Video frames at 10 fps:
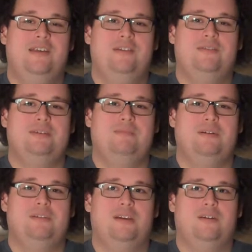And then on some
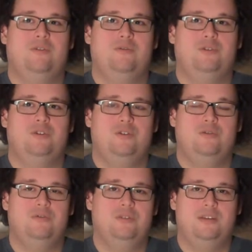parts, I'm like, oh, shoot,
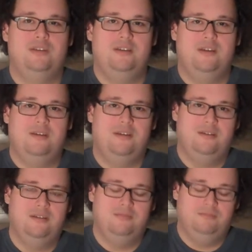dang.